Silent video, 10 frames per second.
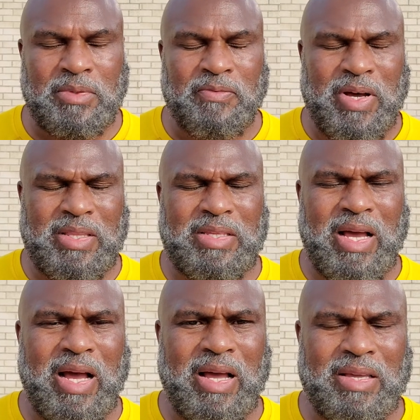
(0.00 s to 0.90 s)
Father
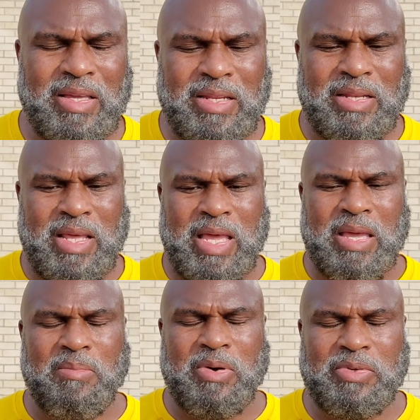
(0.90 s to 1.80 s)
Yah, in the
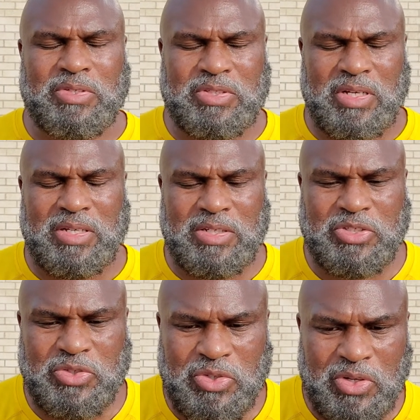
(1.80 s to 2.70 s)
name of your son
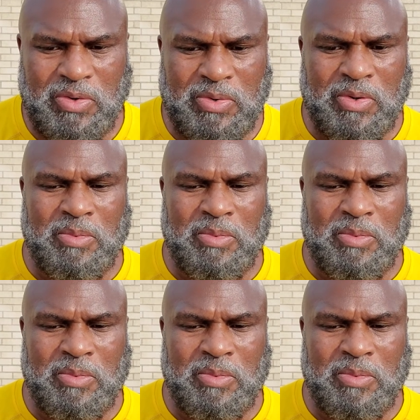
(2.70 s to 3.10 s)
Yeshua,